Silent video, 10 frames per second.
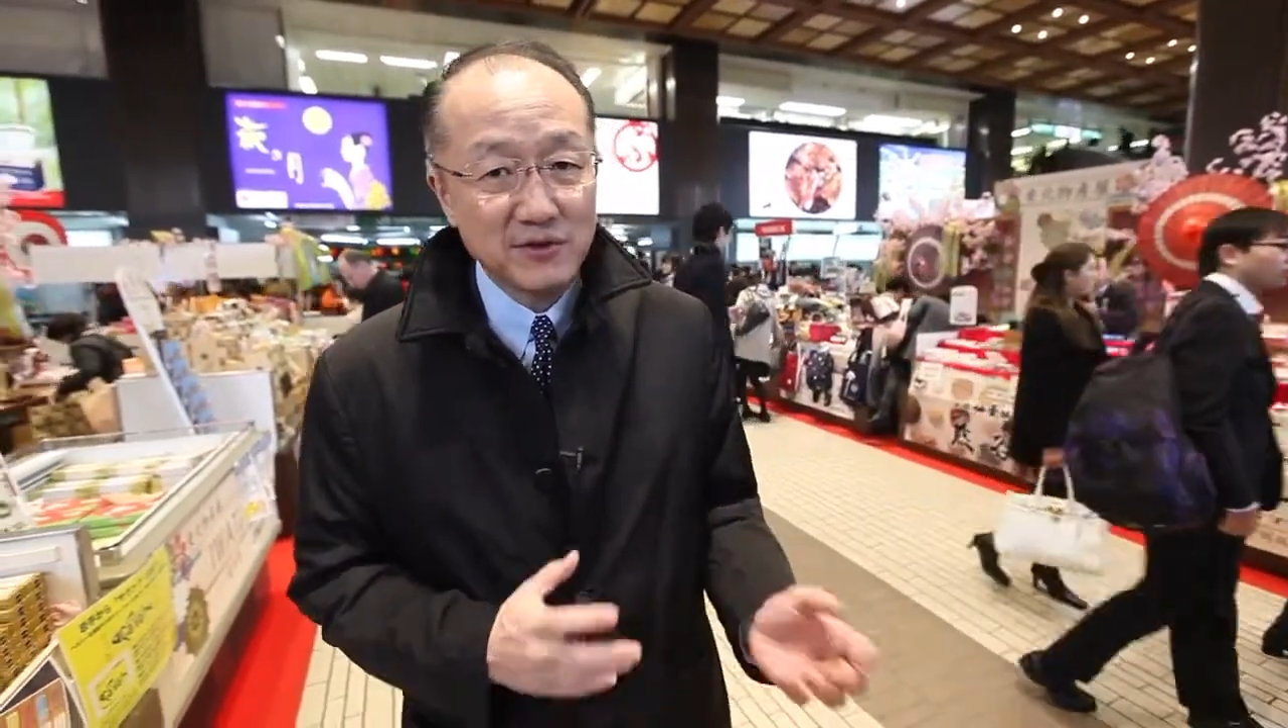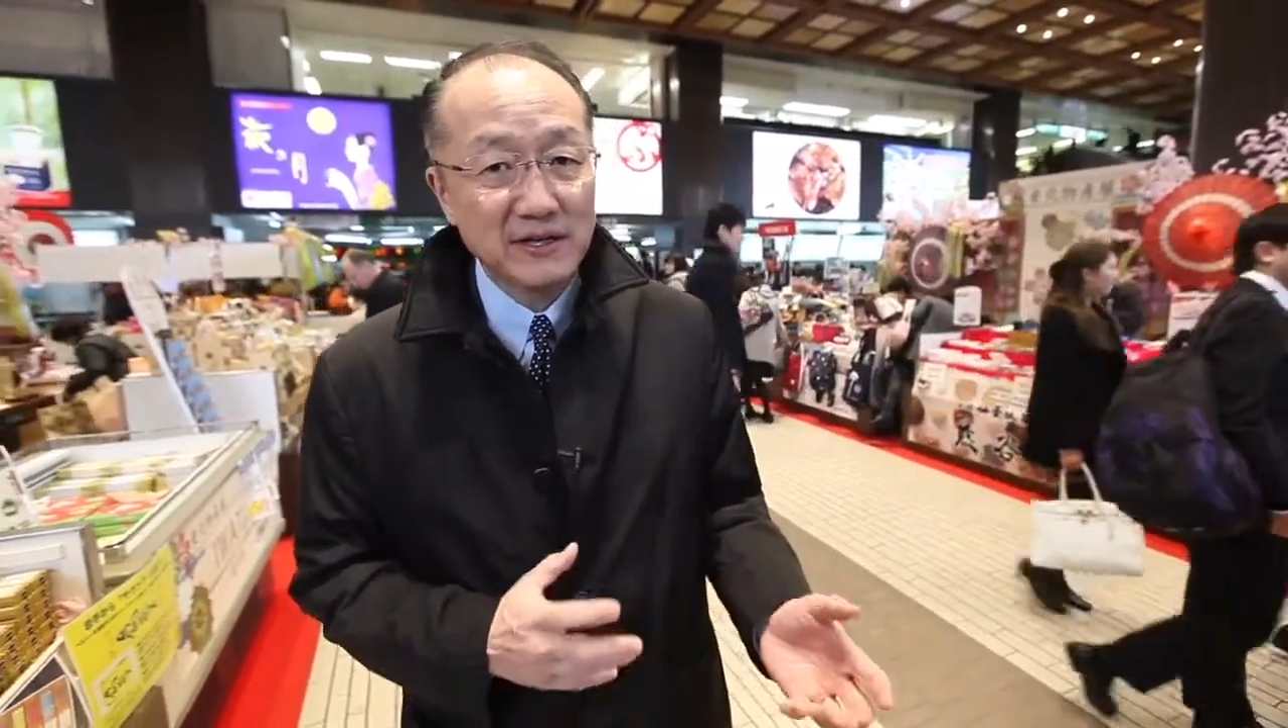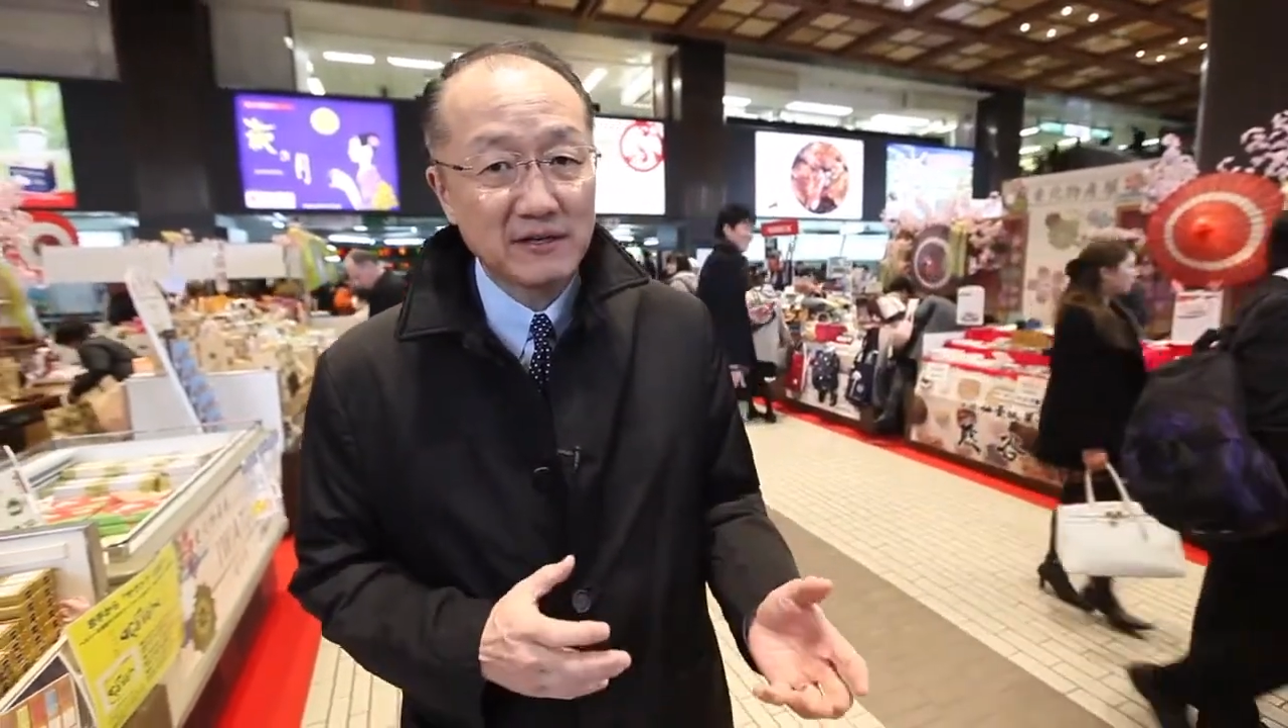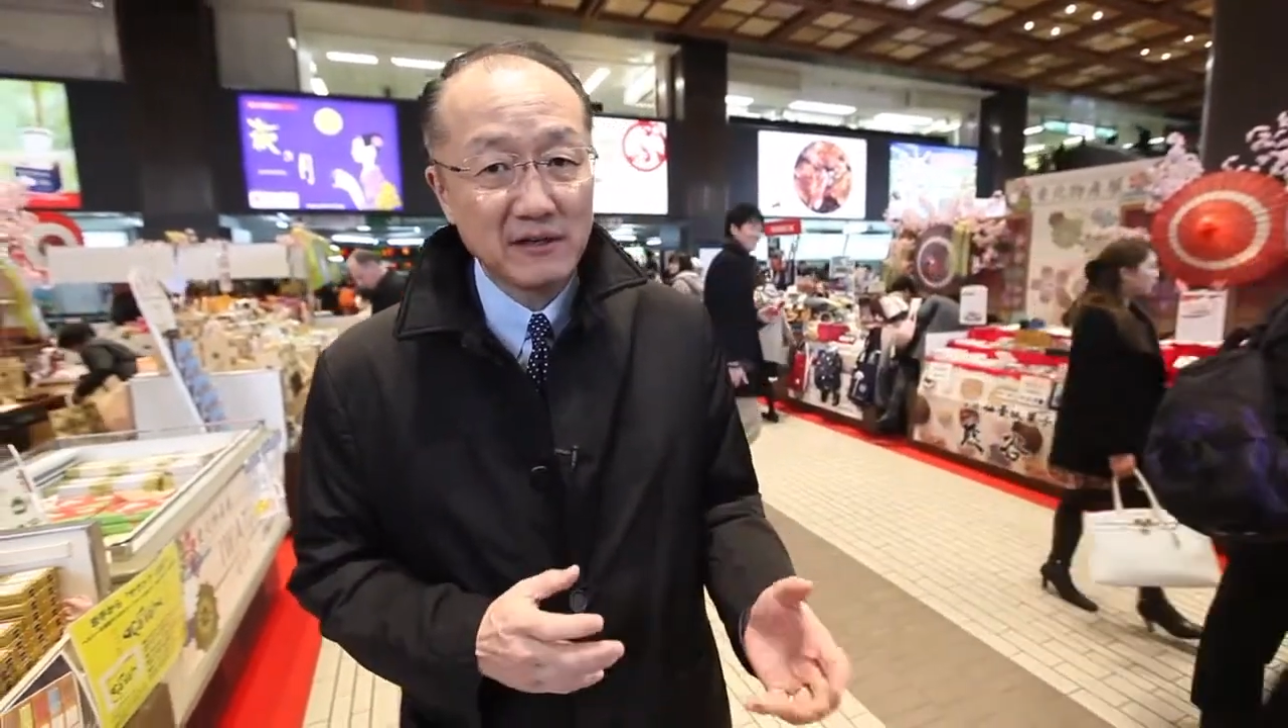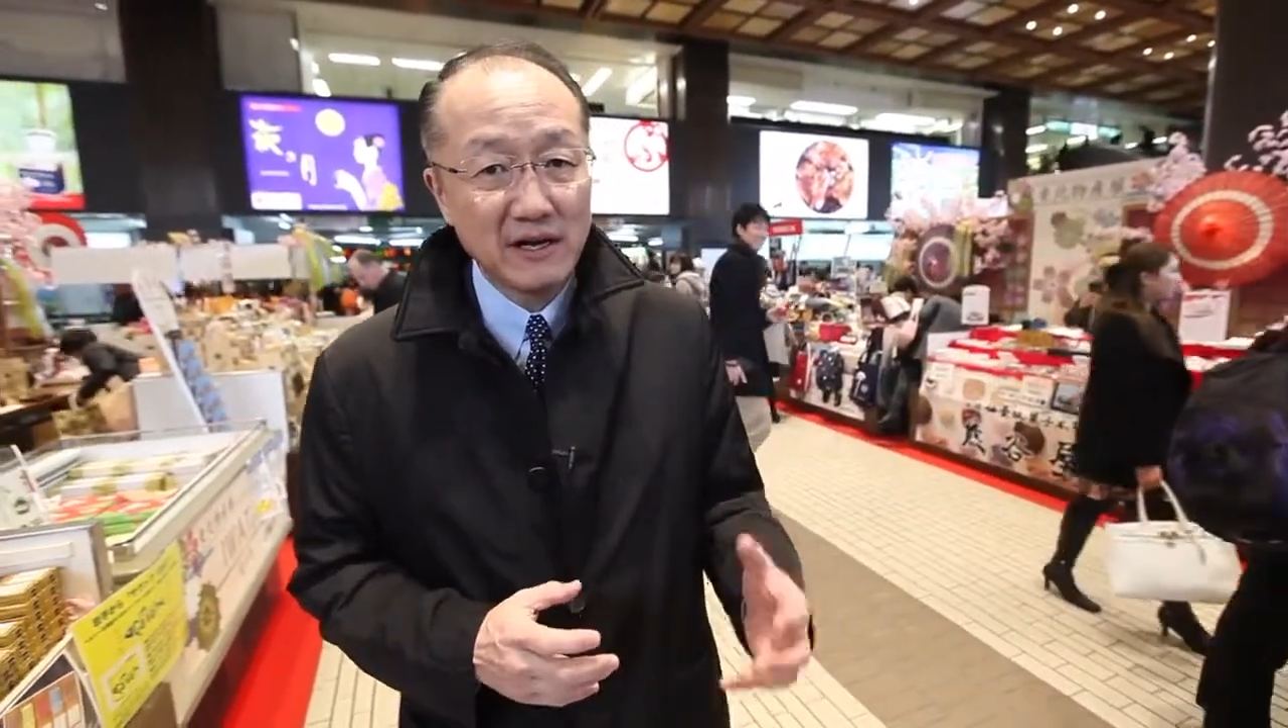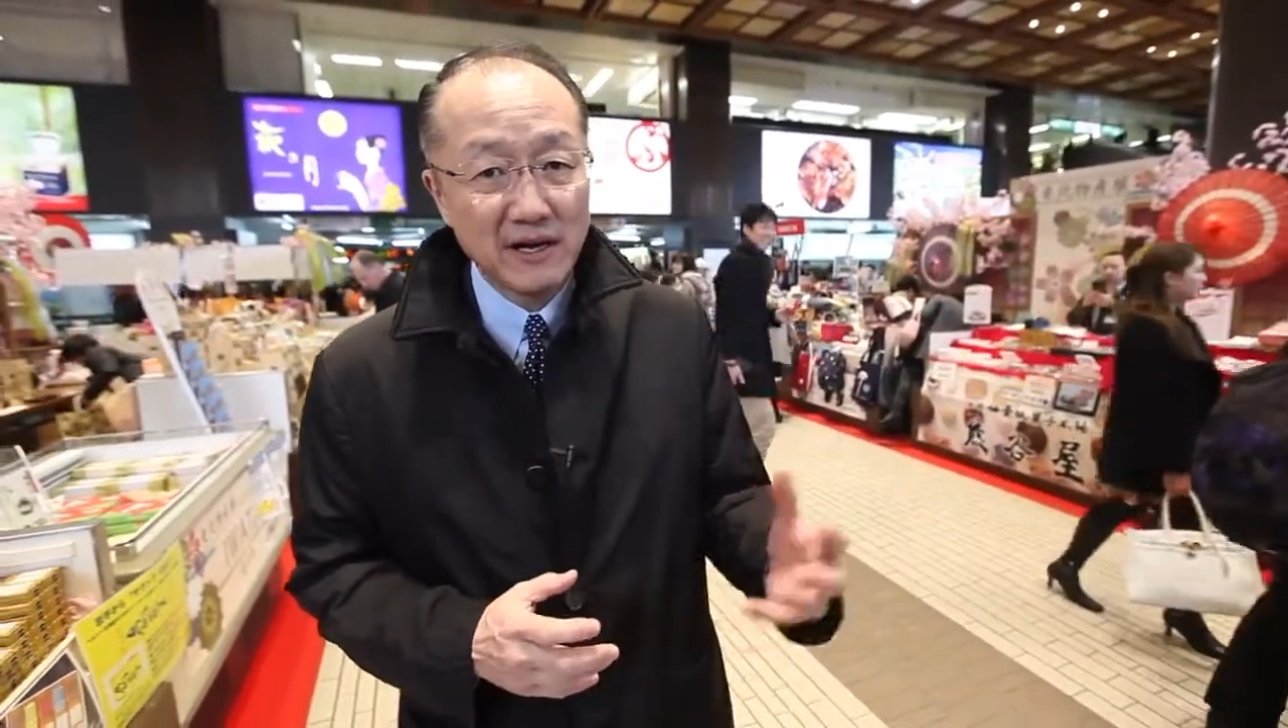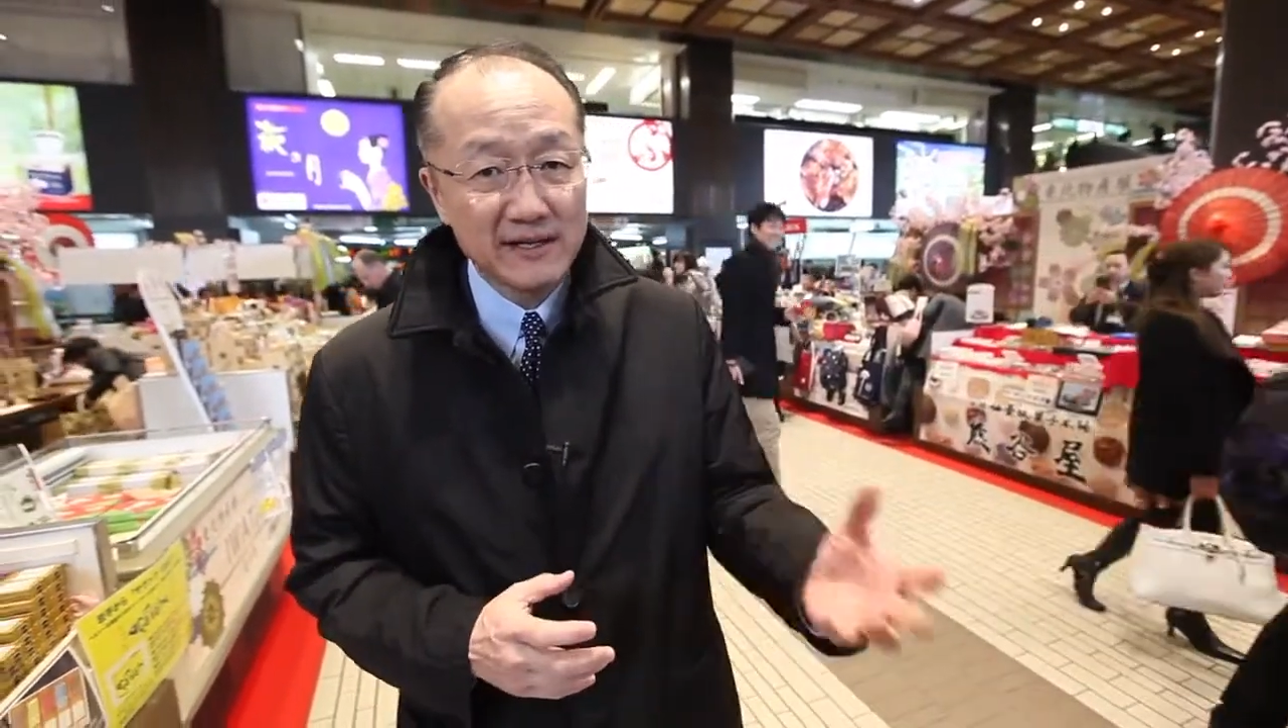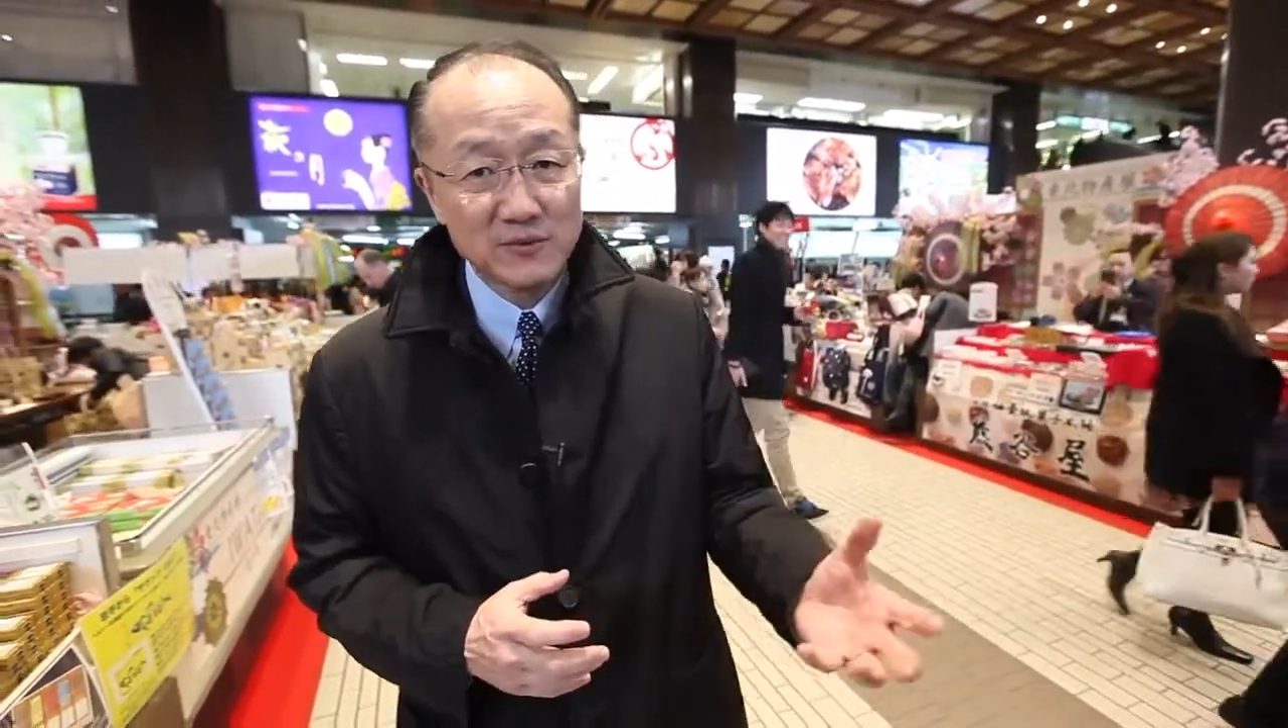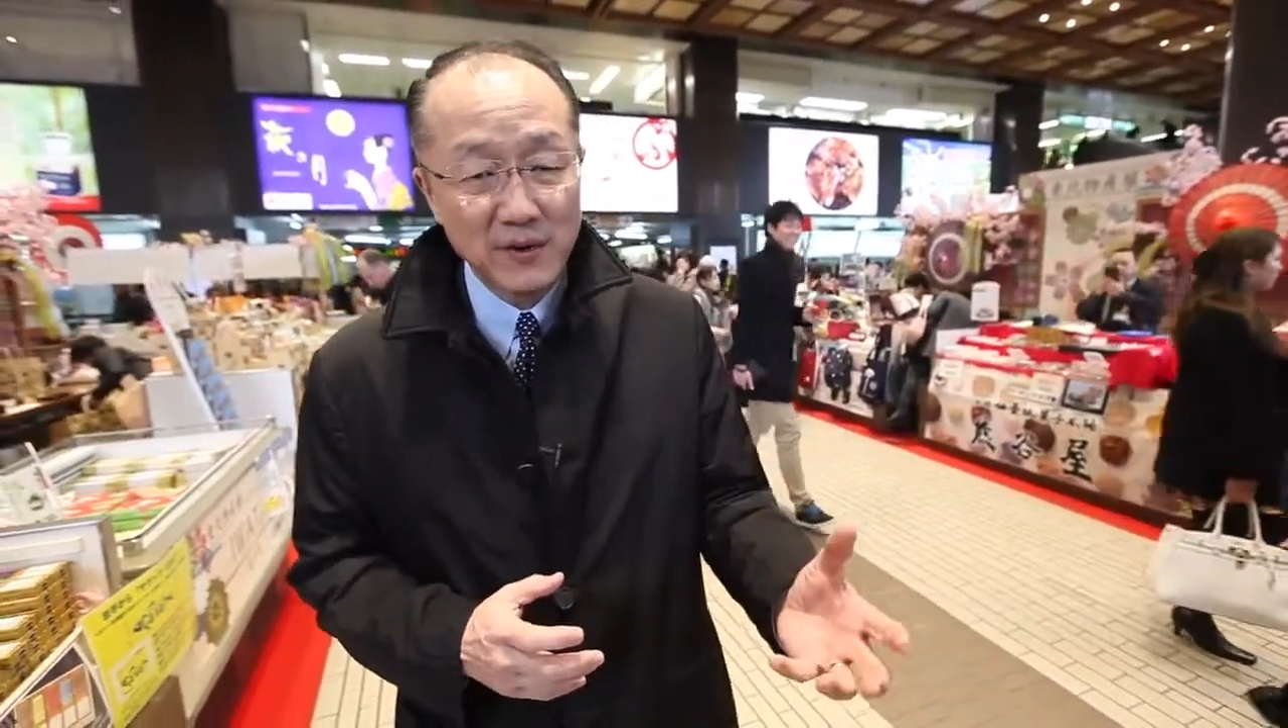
critical areas.